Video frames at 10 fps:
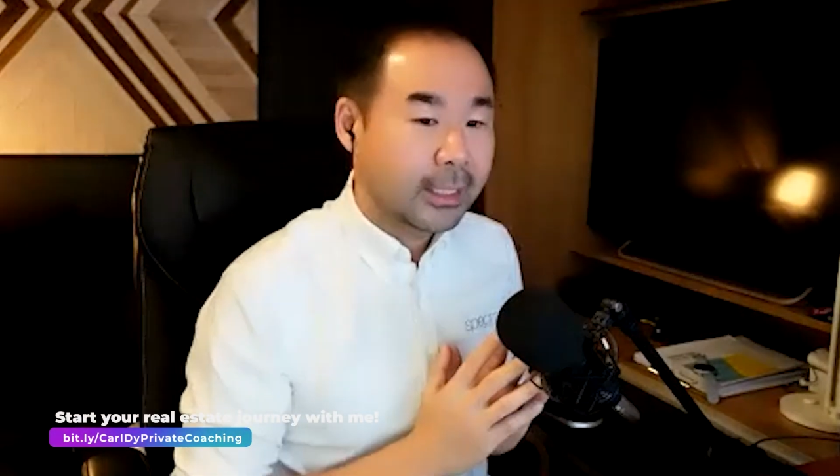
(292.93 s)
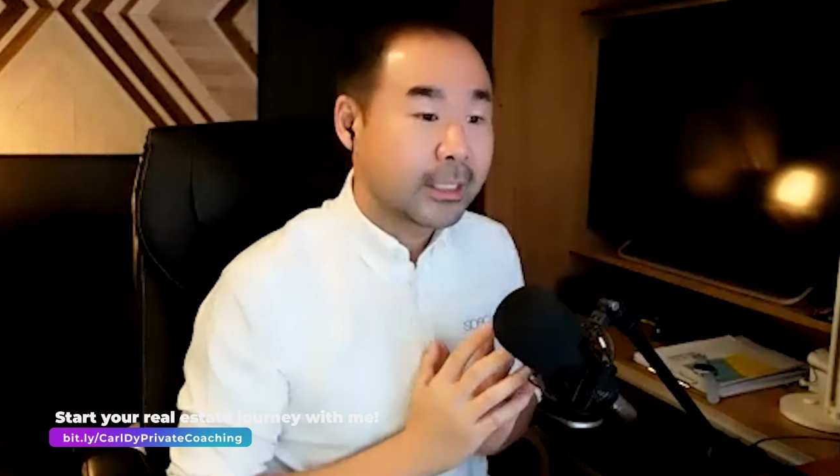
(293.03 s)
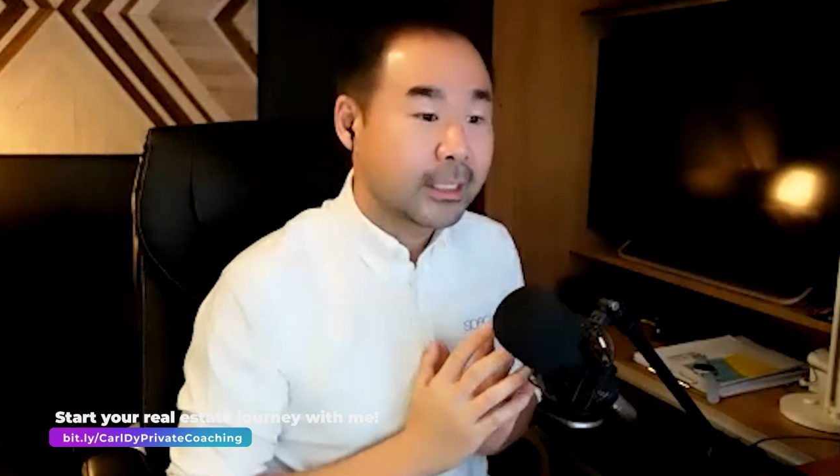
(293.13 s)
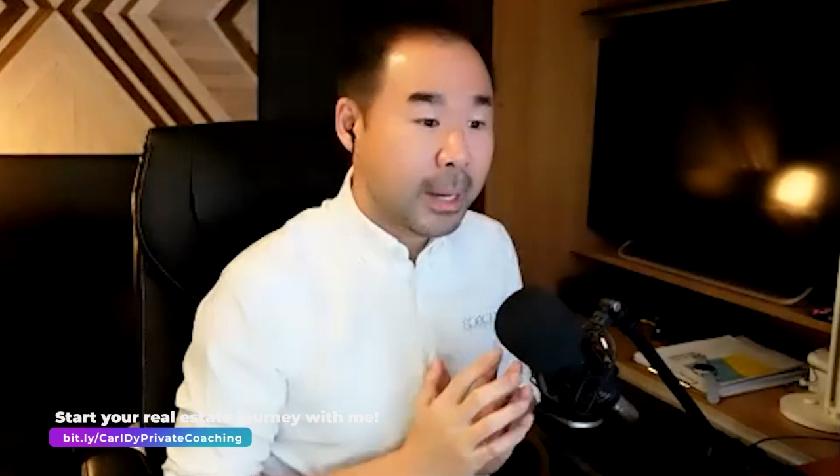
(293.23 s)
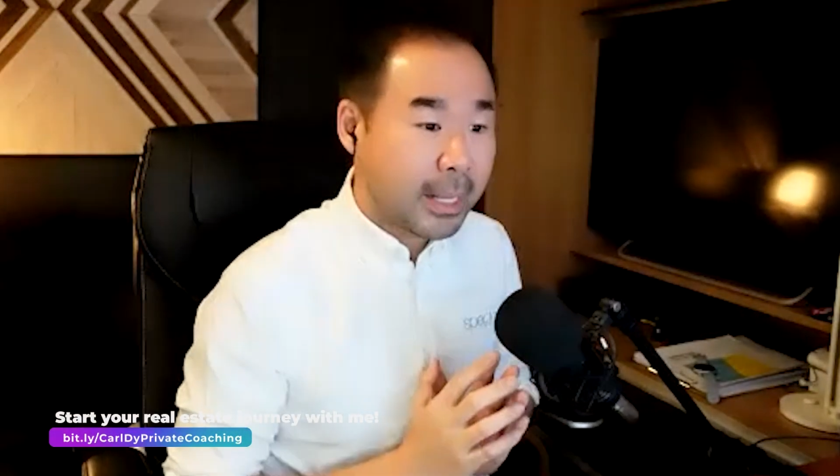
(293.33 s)
the
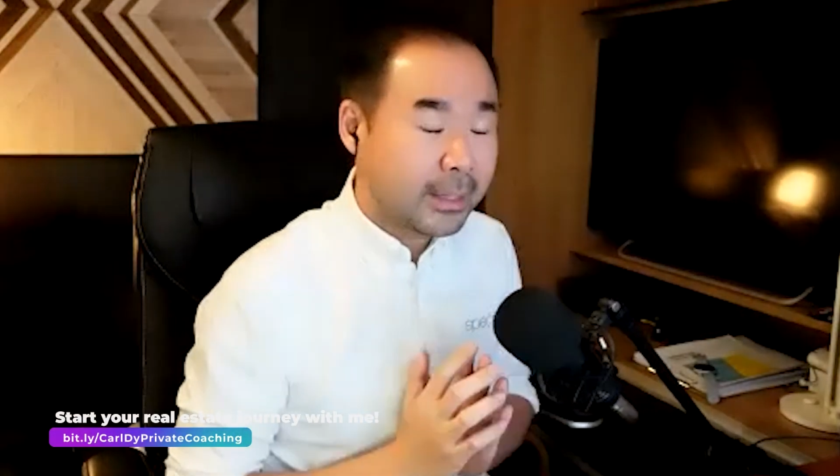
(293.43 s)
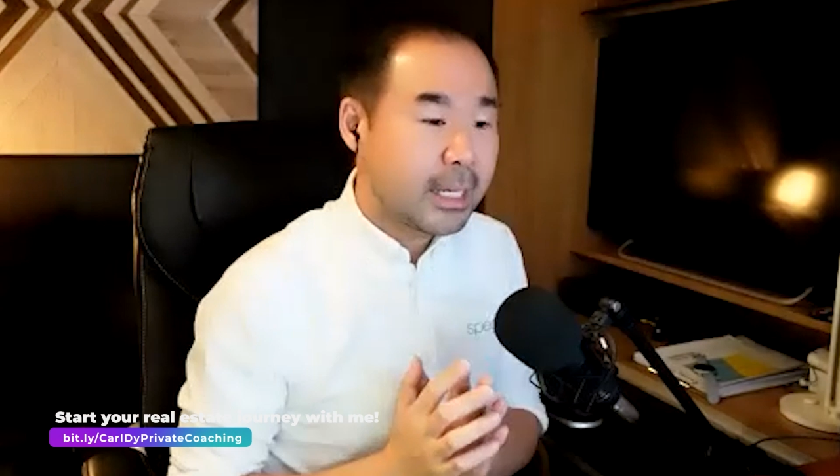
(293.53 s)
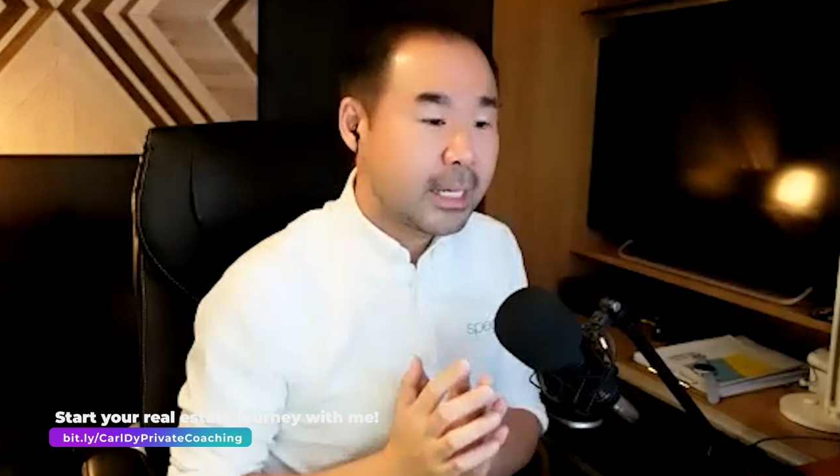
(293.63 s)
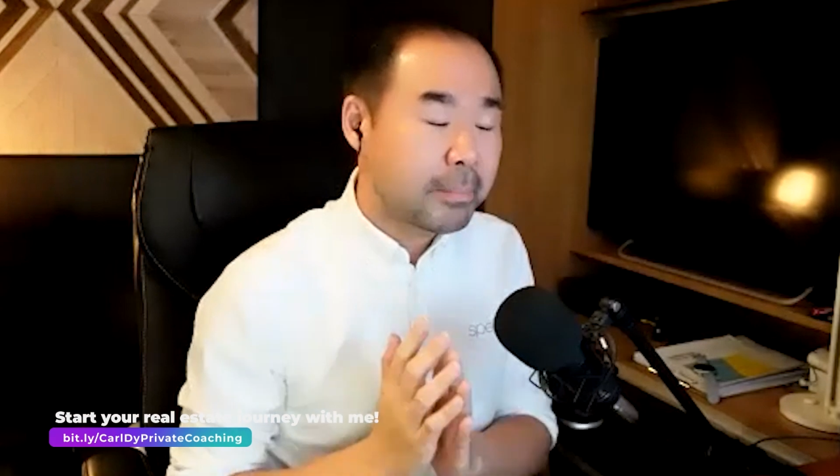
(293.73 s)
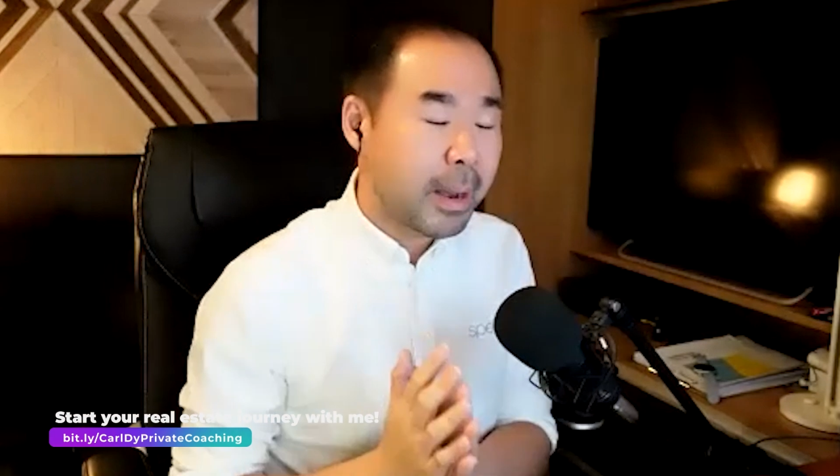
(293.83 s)

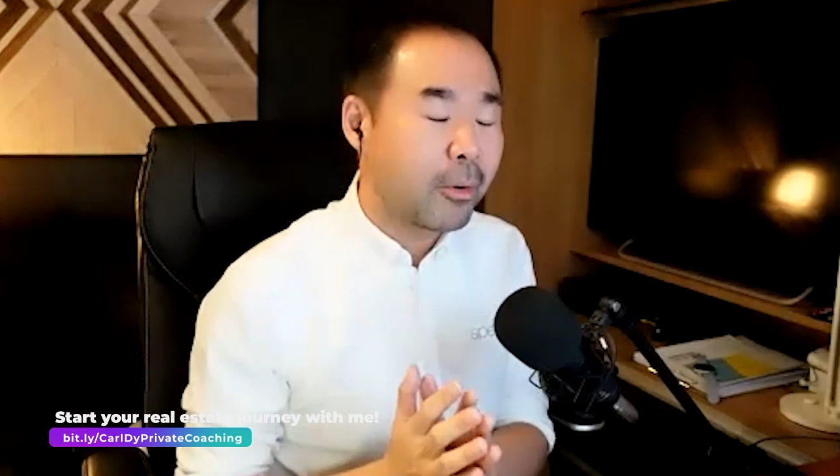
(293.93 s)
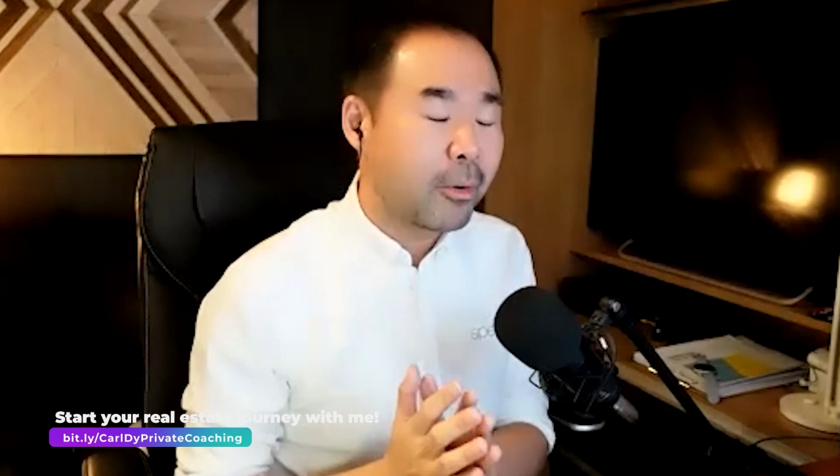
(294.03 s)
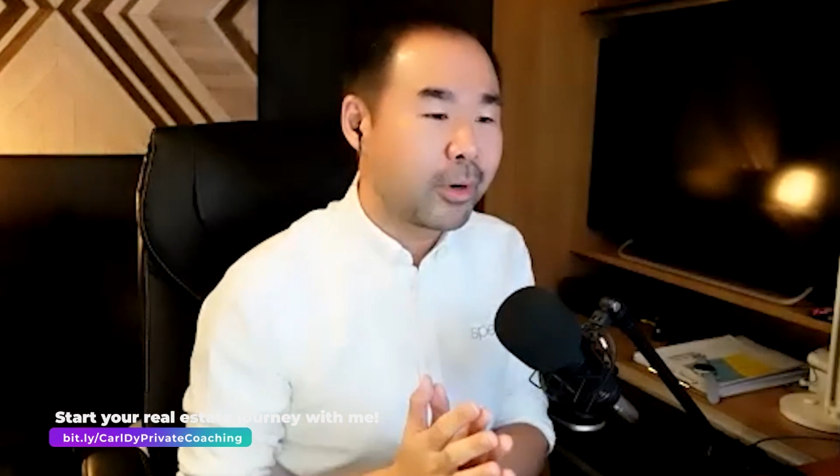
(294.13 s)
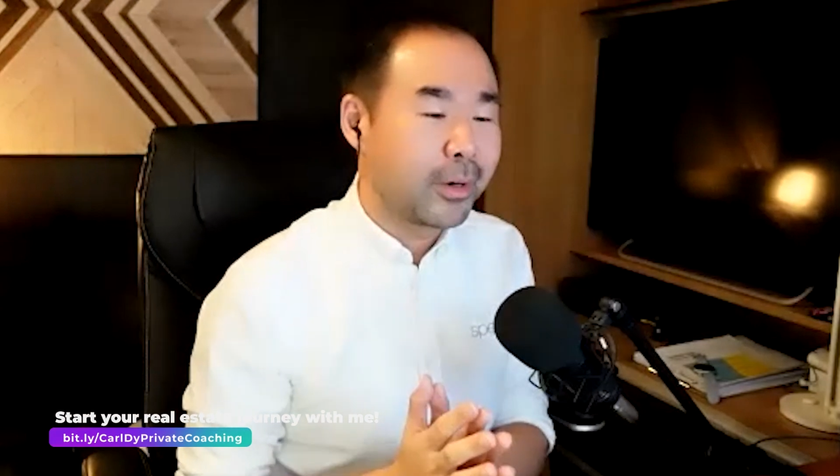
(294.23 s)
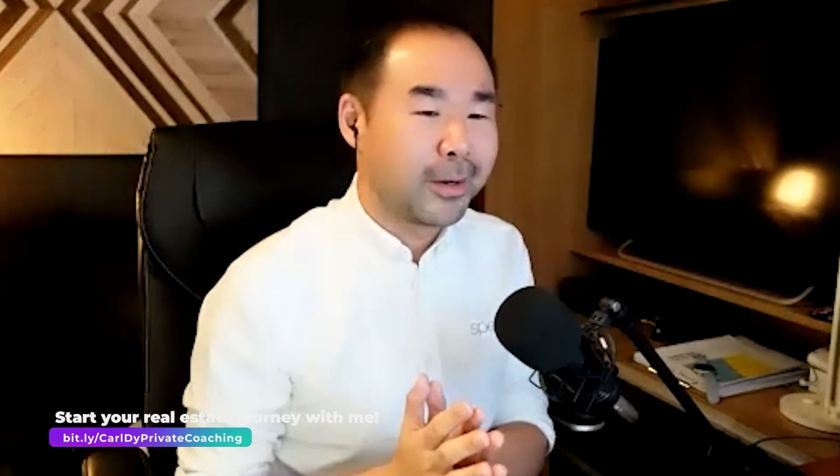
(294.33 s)
spending power